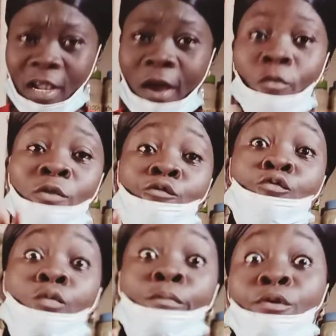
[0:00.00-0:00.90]
we want to
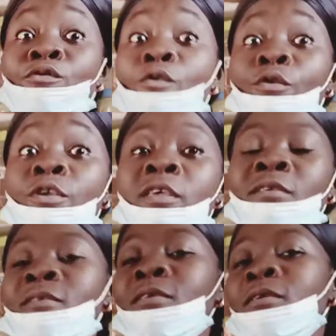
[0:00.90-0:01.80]
do butt oil
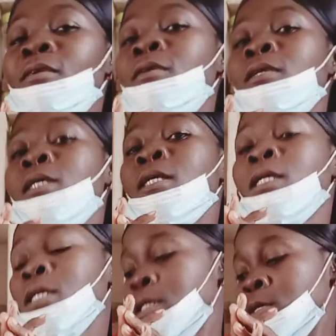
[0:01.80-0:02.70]

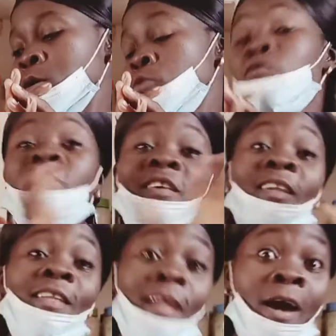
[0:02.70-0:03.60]

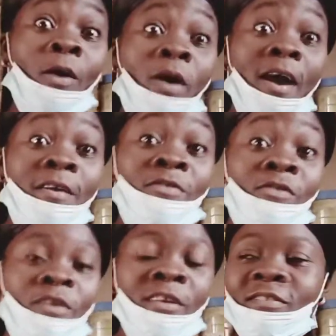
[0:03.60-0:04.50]
using our
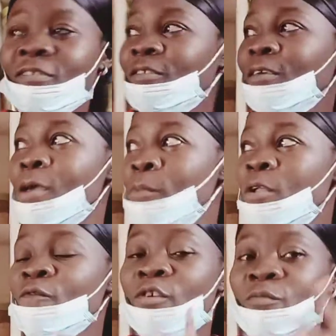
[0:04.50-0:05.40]
extracts. I
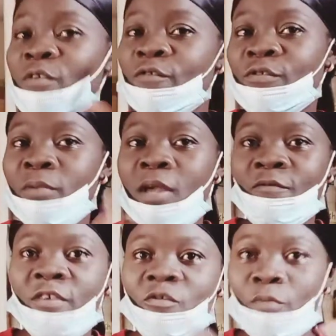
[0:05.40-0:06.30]
believe on the previous video
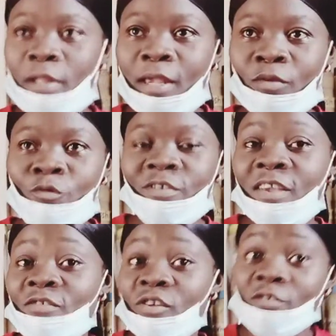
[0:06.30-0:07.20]
I've explained what
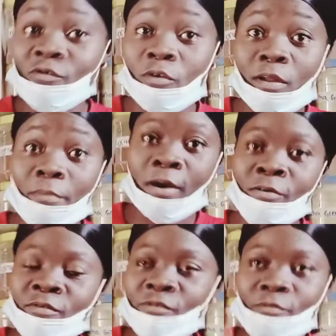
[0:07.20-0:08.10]
extract is all
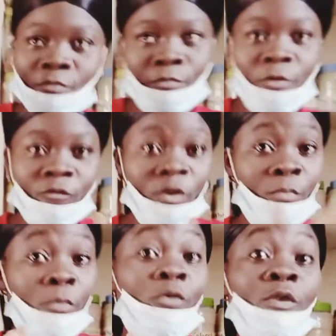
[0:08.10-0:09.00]
about, but for the
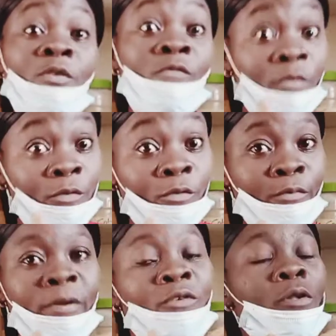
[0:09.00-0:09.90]
people of this video,
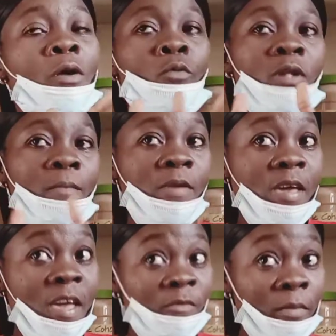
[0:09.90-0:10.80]
particular one, let me
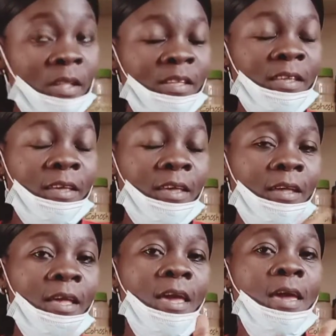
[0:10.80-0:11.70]
explain it again.
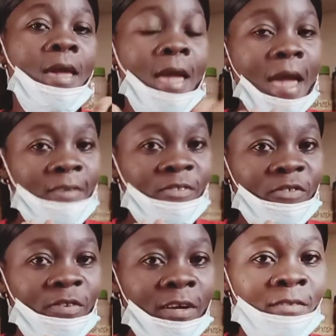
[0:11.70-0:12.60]

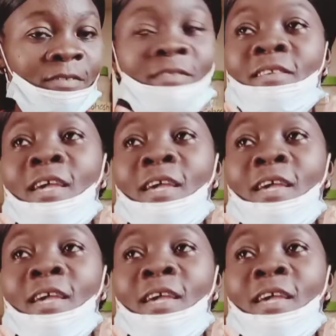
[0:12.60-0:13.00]
Extracts,